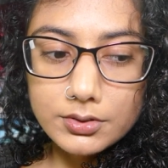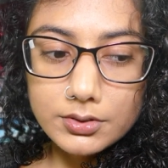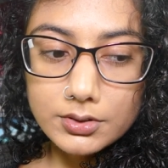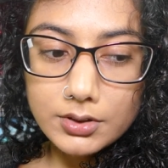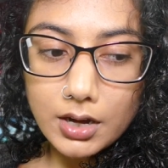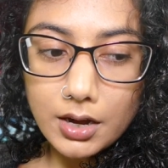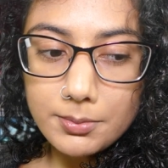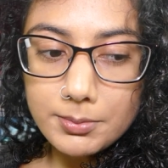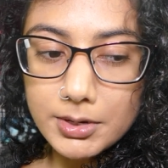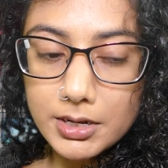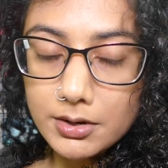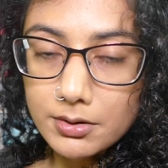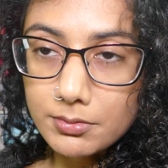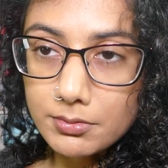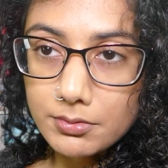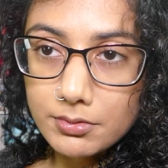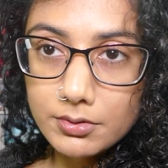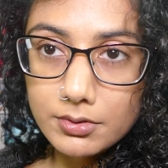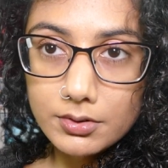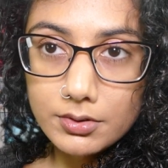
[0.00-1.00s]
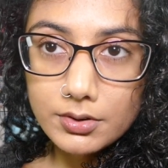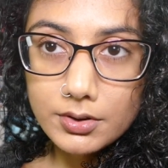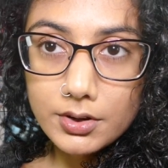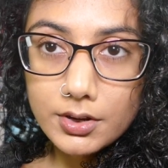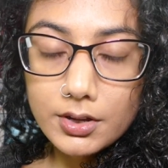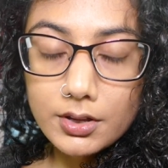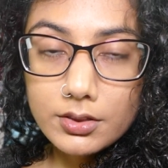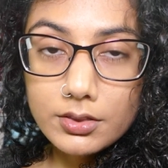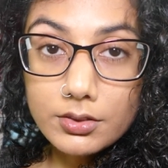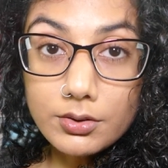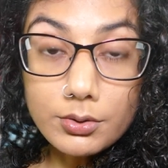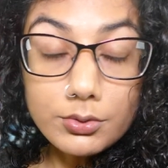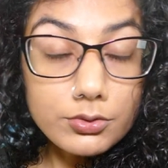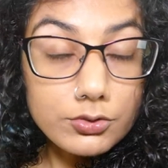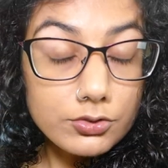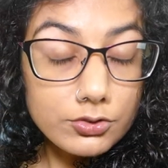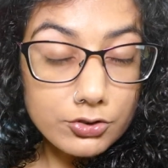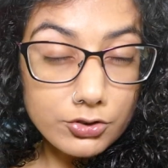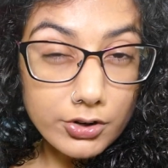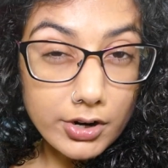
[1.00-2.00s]
I mean, those
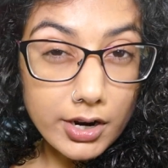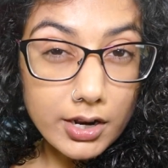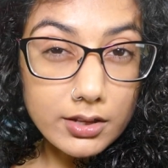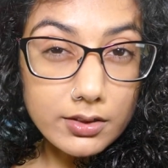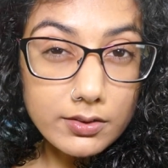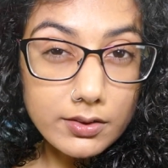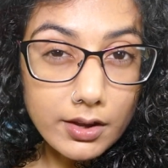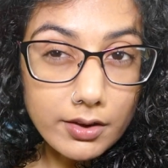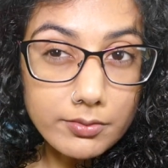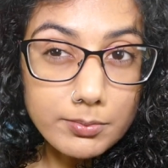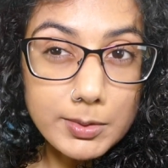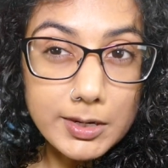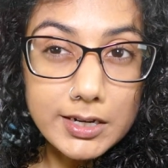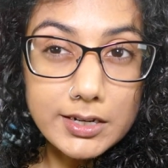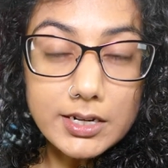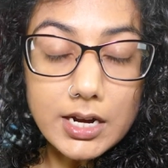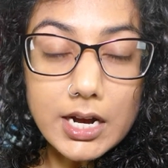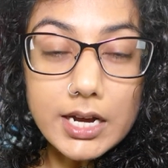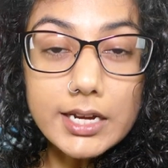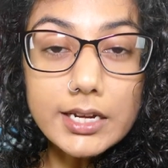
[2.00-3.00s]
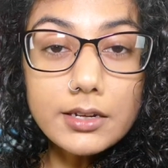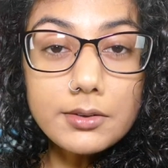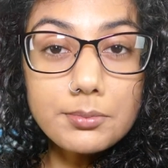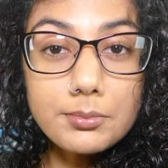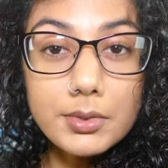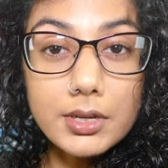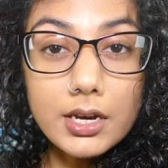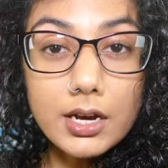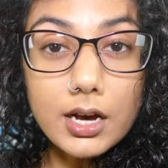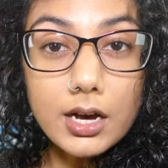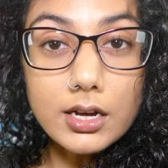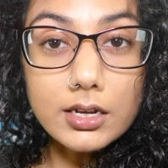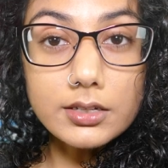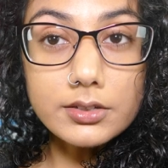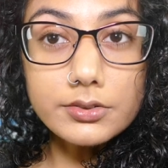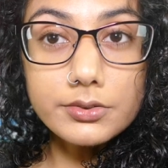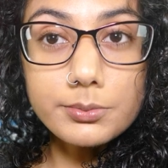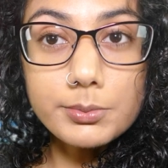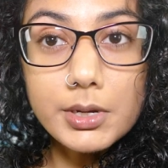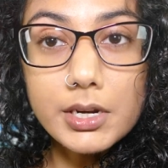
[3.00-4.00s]
trades have been dying
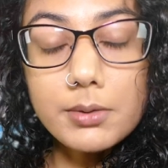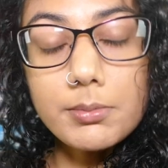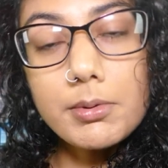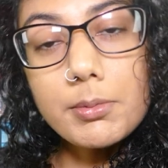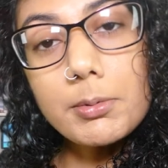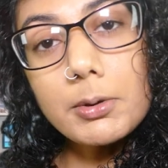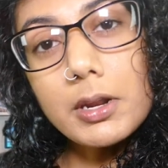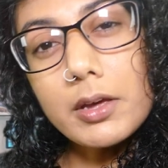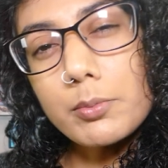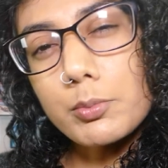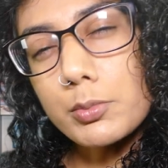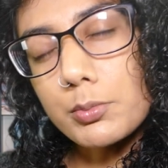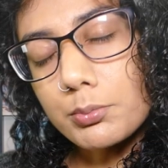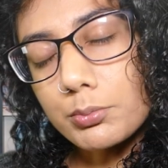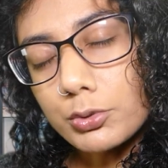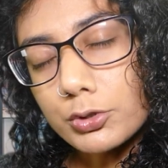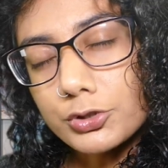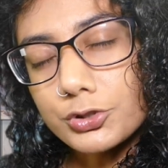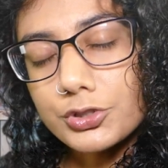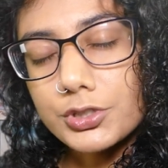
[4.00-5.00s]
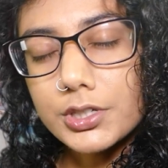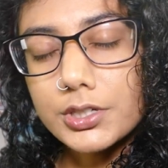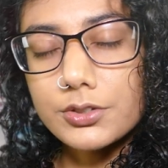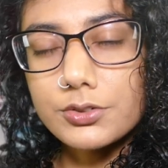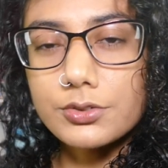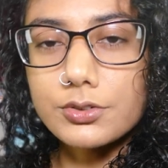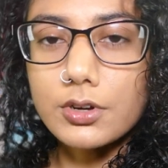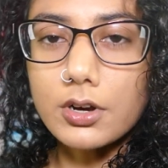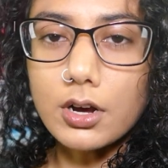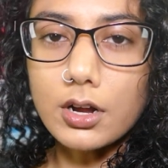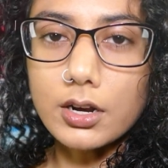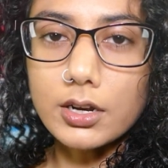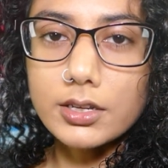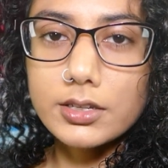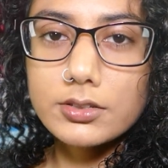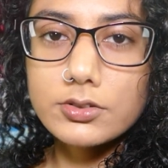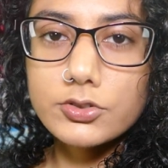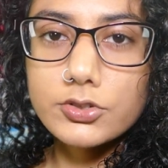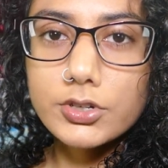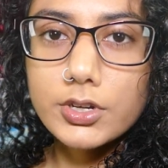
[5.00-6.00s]
because many people have been pushed into
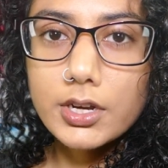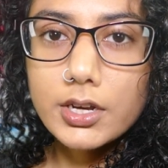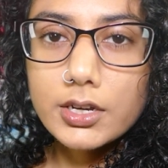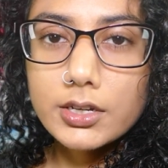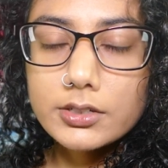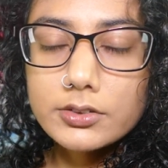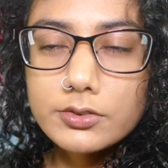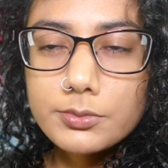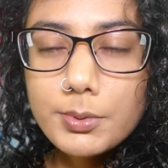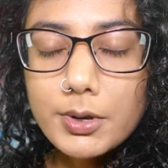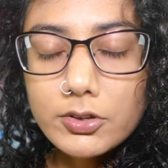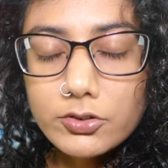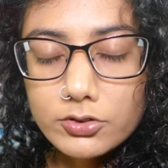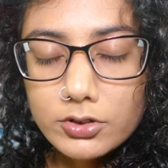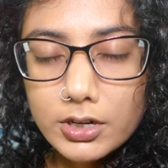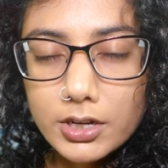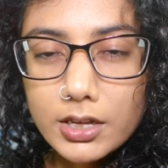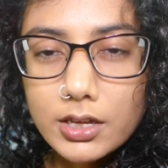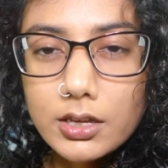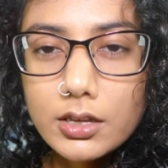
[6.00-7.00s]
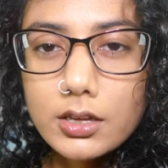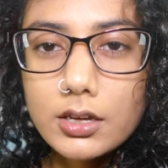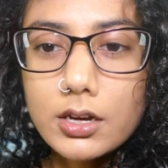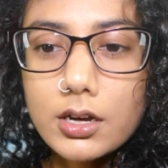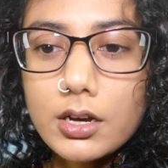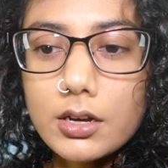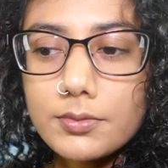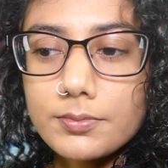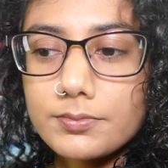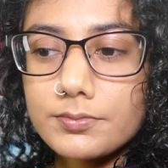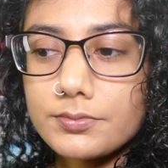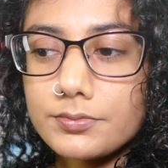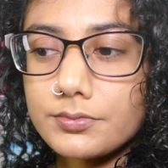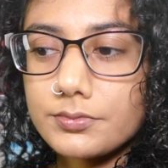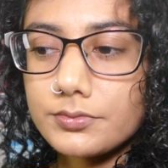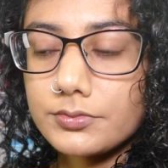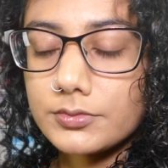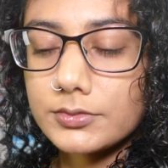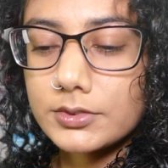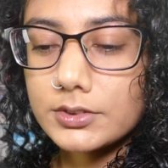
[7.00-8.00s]
college, especially
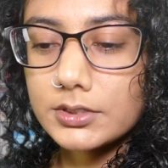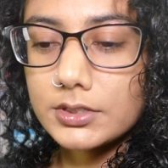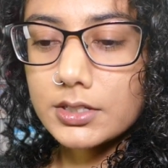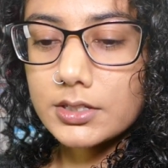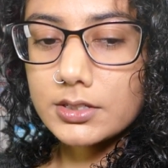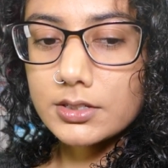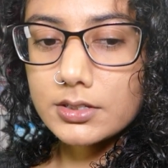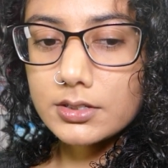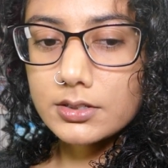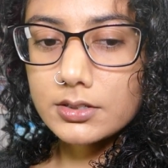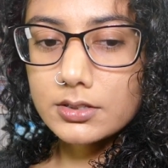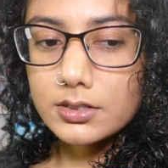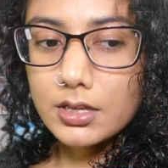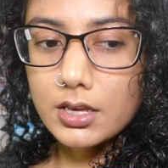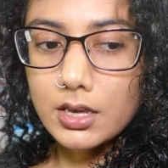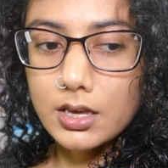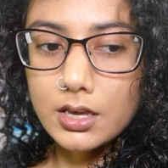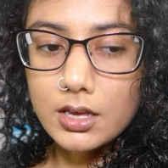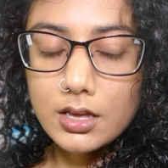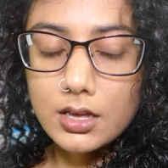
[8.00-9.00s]
since the